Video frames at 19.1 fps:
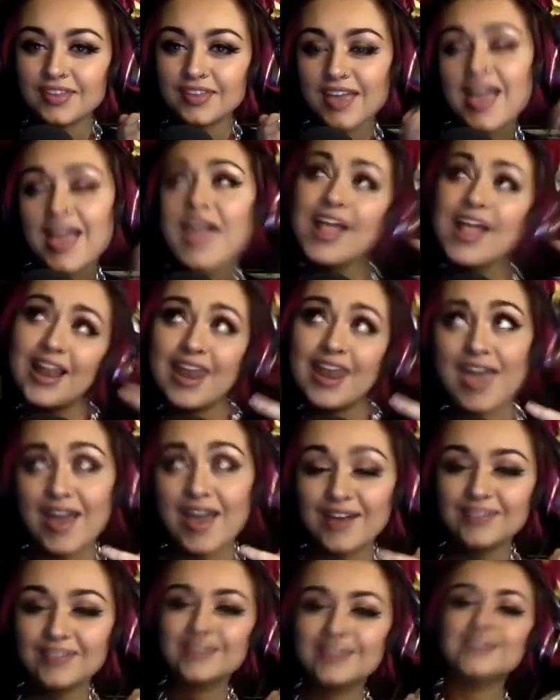
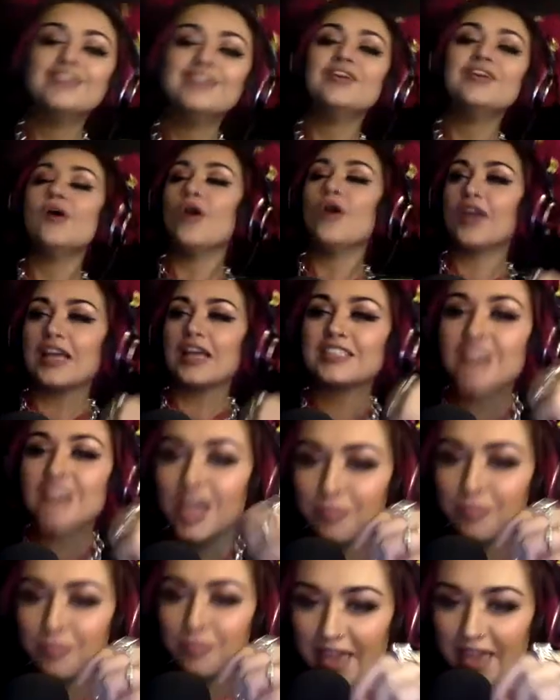Hello. Or like
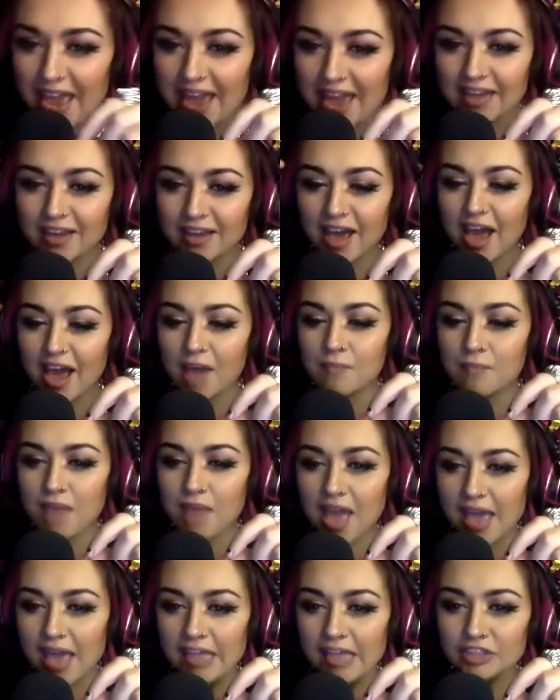typing in
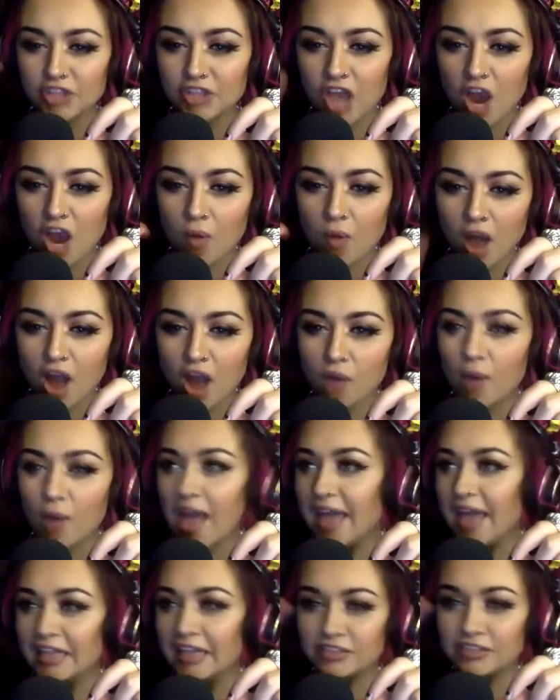
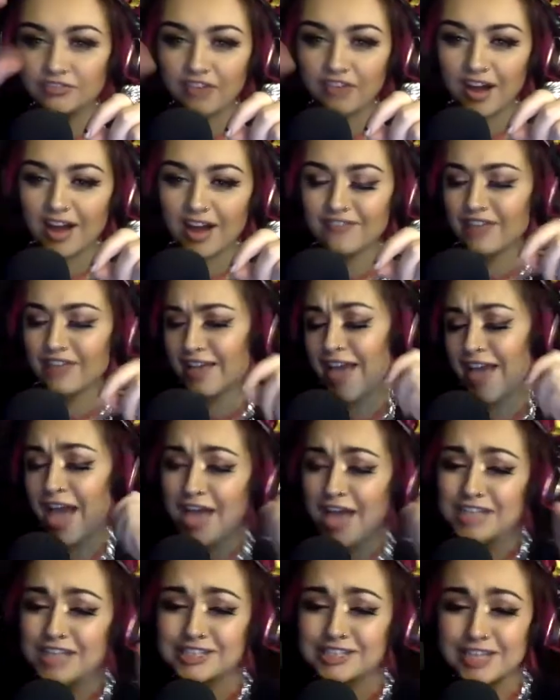80085, like,
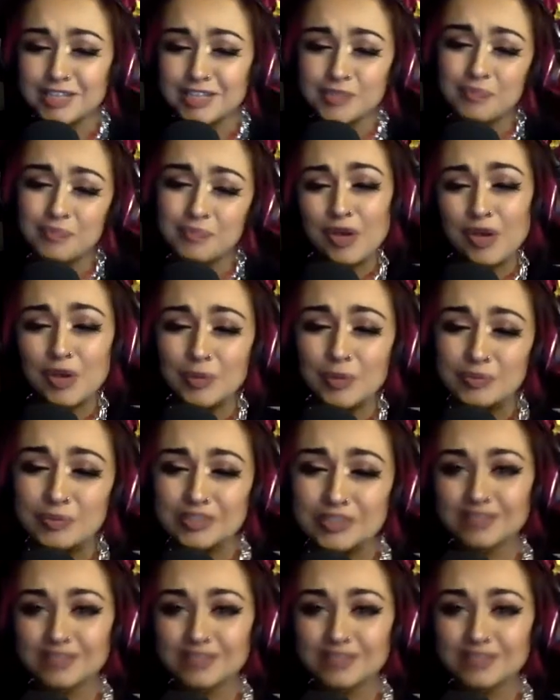it says boobs.